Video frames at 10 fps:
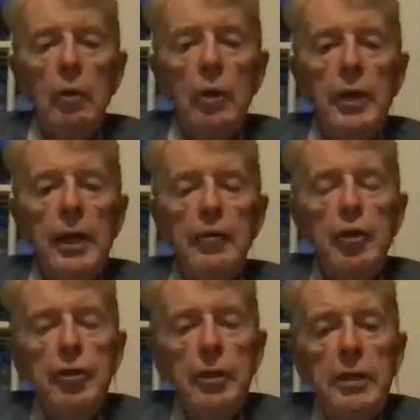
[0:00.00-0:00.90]
when the
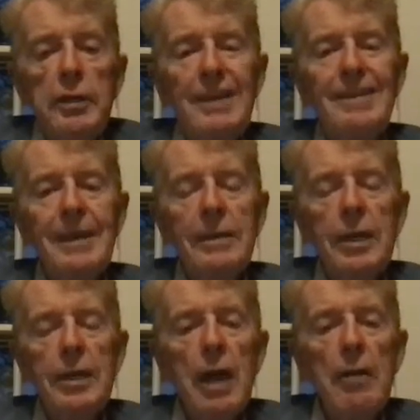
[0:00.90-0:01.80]
electricity
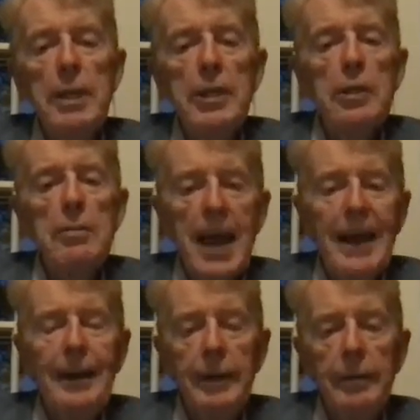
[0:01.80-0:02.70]
did not meet
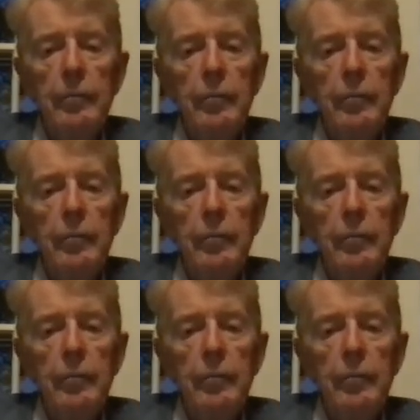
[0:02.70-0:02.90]
demand.